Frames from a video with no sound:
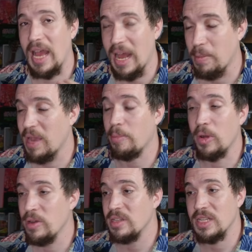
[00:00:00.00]
and my
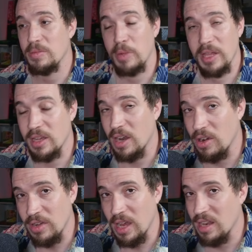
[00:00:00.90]
opponent didn't play the
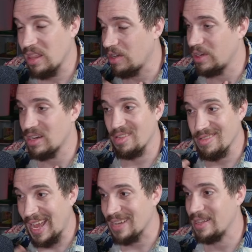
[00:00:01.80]
Caro Kann theory
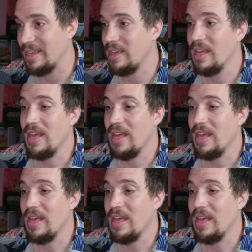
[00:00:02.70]
correctly.